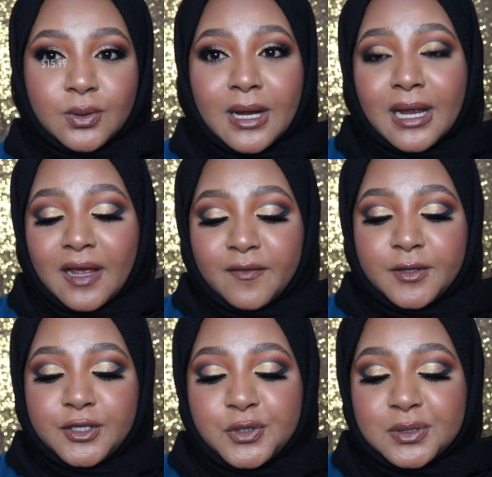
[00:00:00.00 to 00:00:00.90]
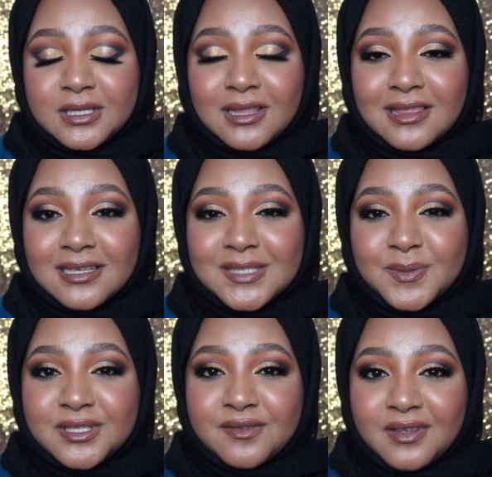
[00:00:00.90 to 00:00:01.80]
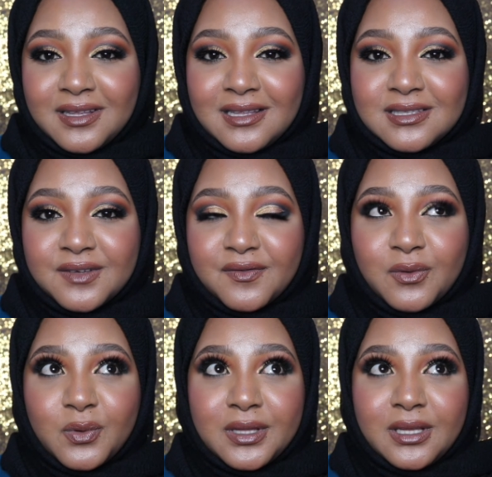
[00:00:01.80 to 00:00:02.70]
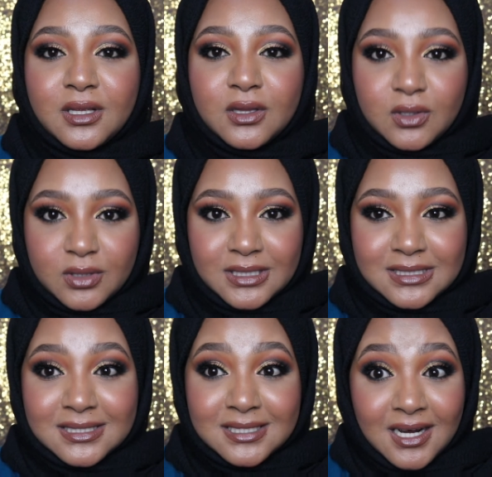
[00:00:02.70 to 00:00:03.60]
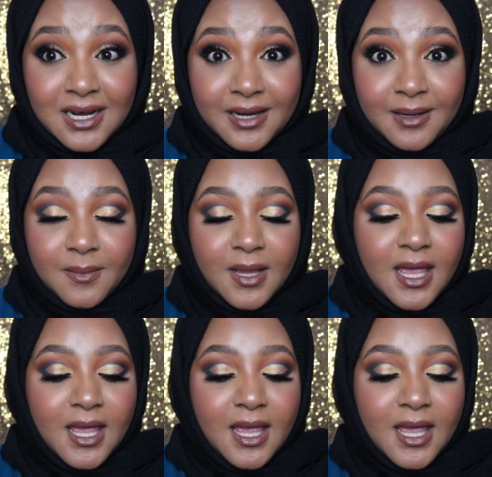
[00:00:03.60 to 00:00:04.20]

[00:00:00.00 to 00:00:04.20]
I have been using this specific cleanser for the longest time,